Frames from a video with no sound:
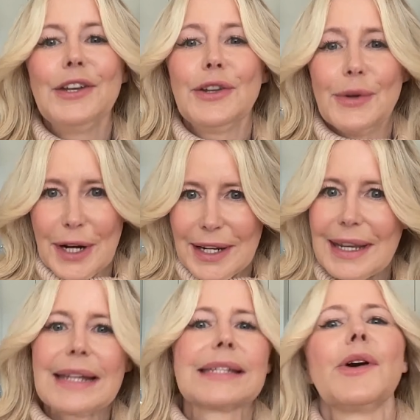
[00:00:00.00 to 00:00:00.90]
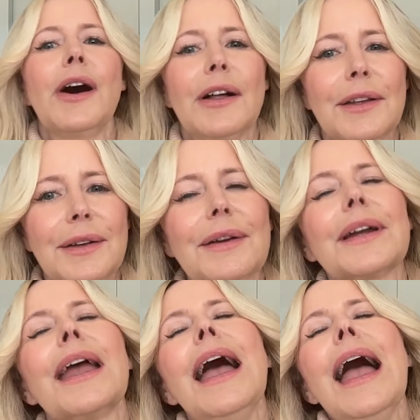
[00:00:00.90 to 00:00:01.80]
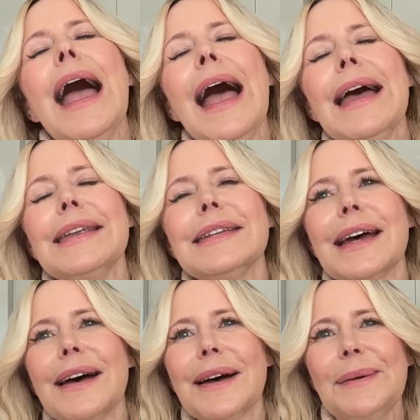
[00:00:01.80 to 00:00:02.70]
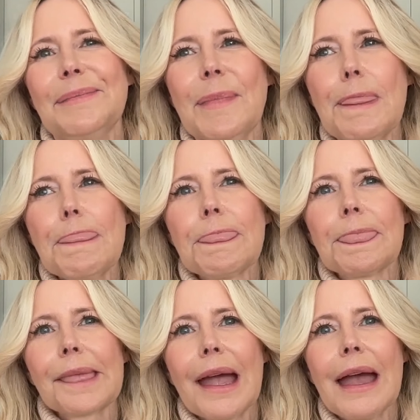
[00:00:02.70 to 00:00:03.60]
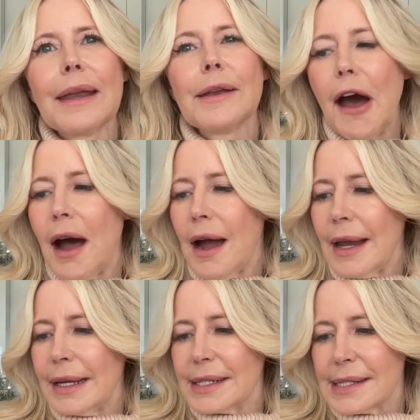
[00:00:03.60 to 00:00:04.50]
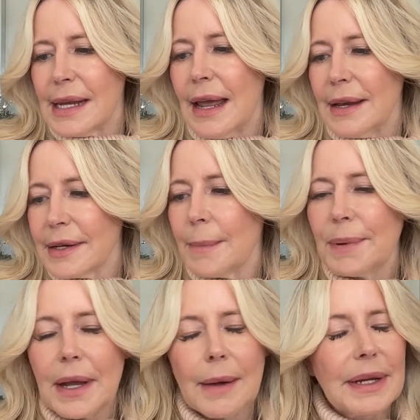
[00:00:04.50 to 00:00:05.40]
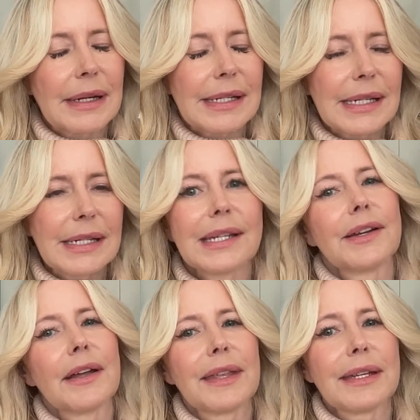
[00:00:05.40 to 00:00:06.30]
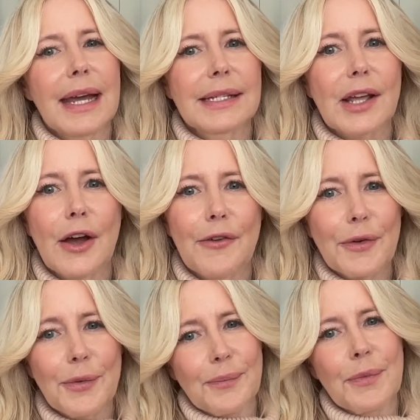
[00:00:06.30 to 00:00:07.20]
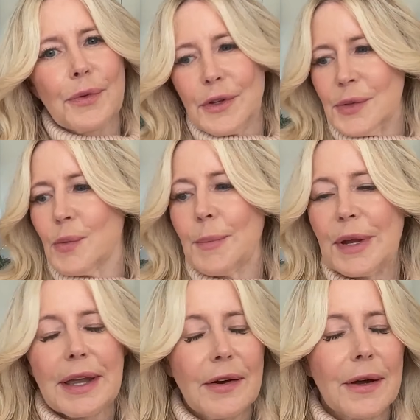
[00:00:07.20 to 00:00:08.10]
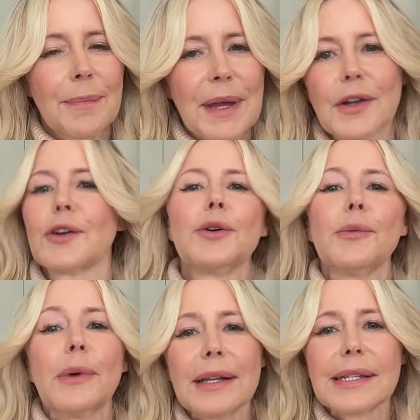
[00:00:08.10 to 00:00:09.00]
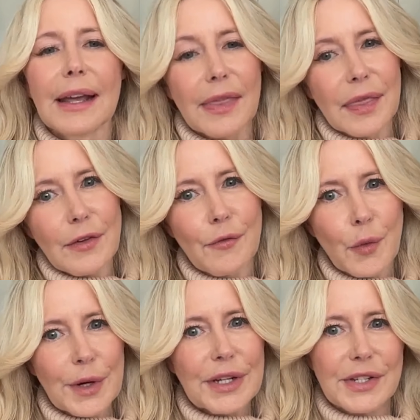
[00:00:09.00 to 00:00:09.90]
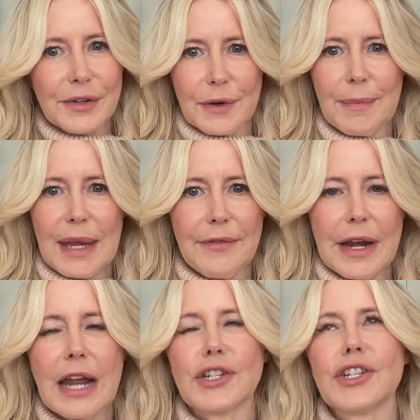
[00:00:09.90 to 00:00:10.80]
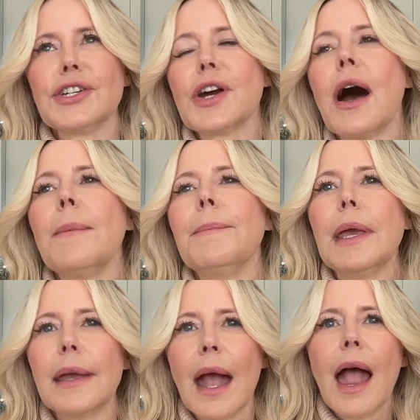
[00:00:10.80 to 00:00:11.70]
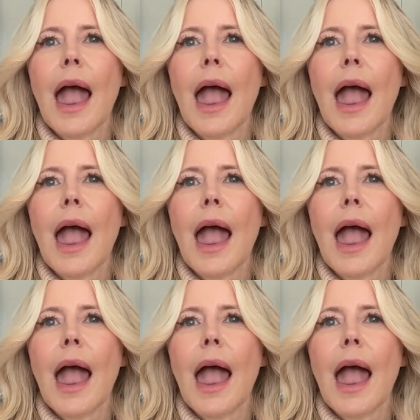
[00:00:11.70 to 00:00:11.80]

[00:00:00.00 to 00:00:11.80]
In New York, yes. Okay. All in New York. And um, and I ended up becoming an assistant on the desk of this woman, Carol Baker, who was like the voiceover maven. And she taught me